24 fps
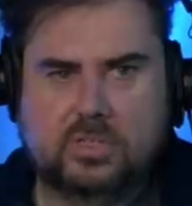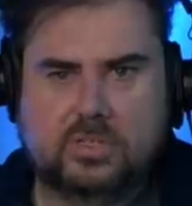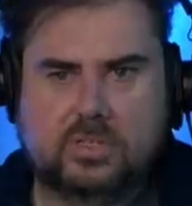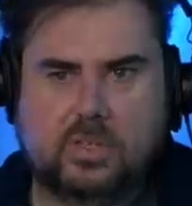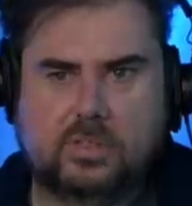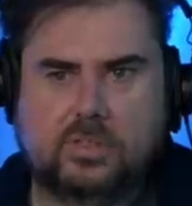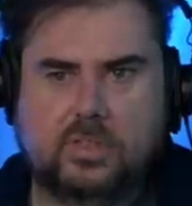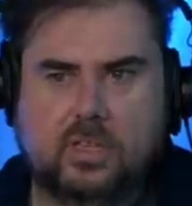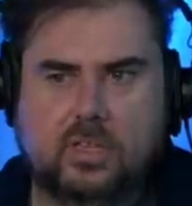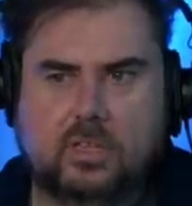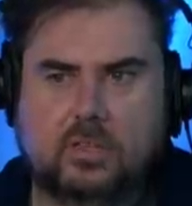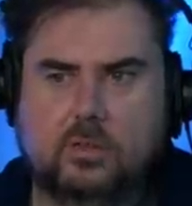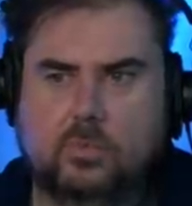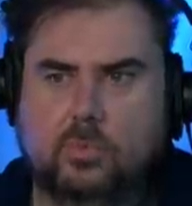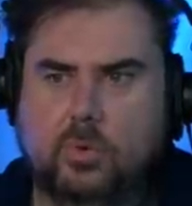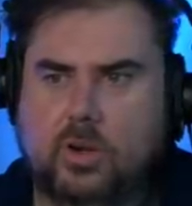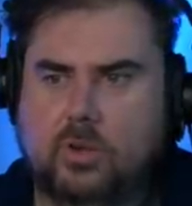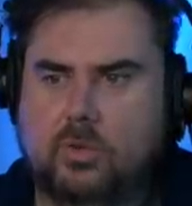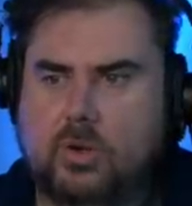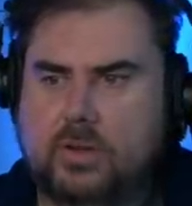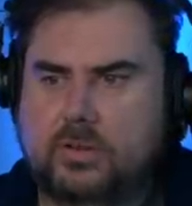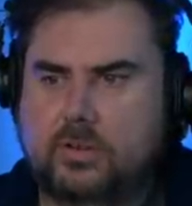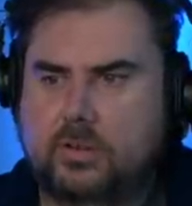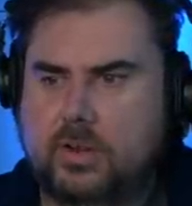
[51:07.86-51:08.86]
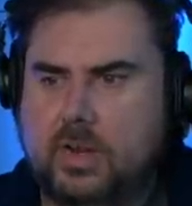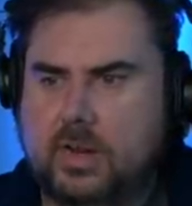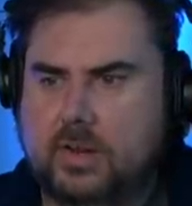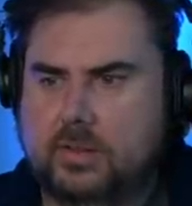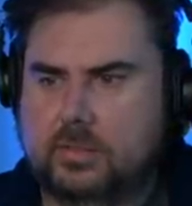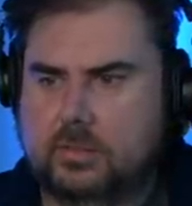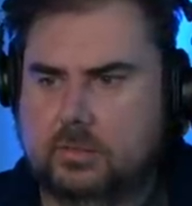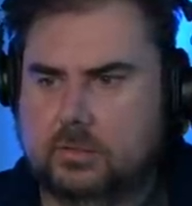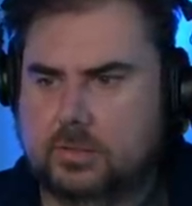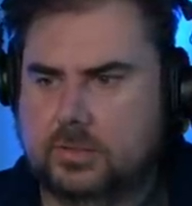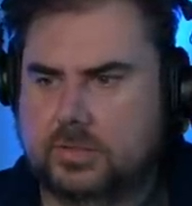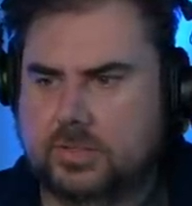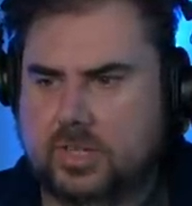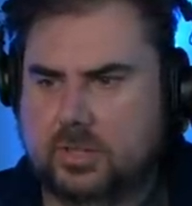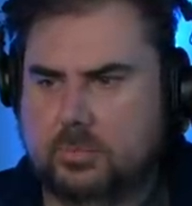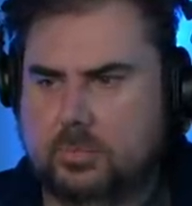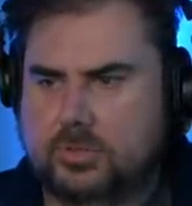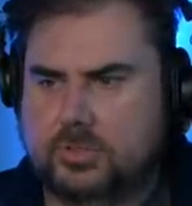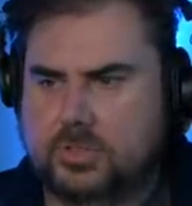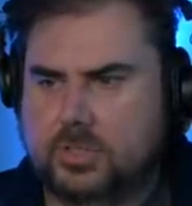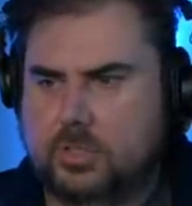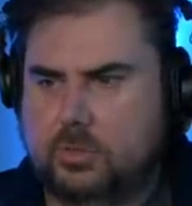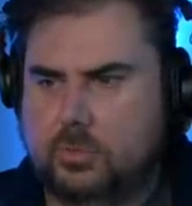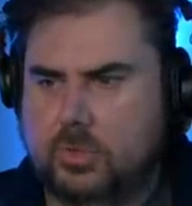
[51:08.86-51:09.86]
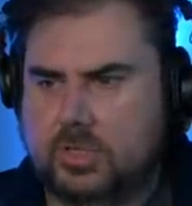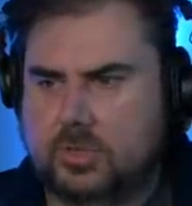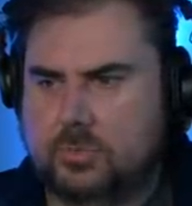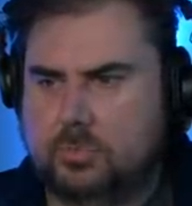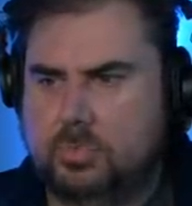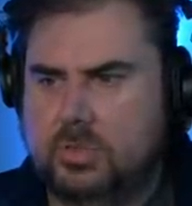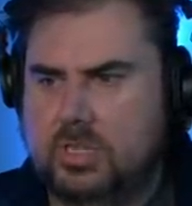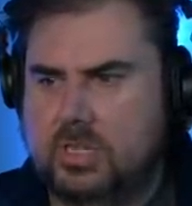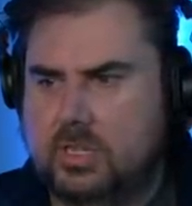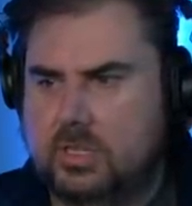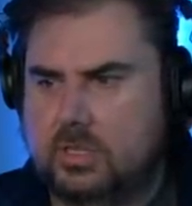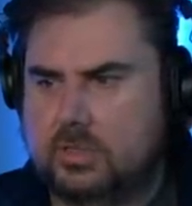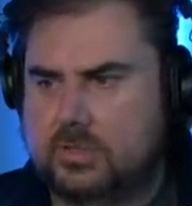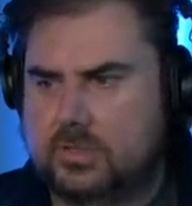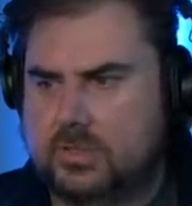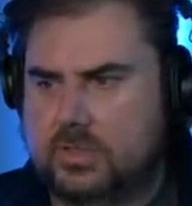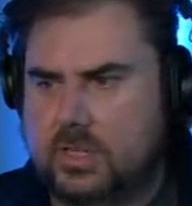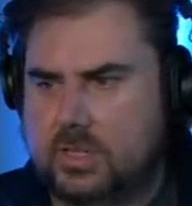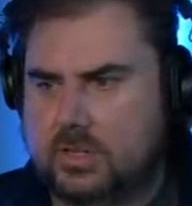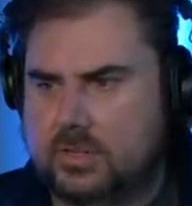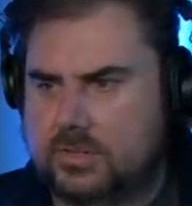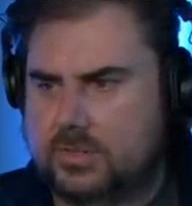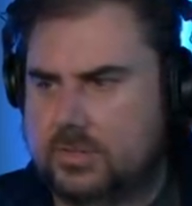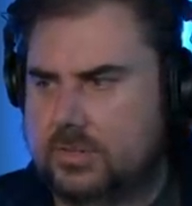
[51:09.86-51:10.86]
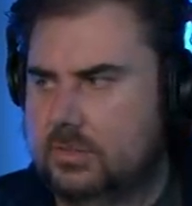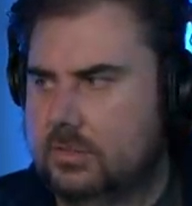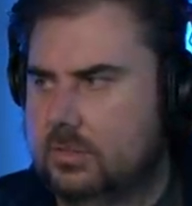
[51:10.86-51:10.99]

is the thing you wear around your neck that looks like a bunch of USB sticks.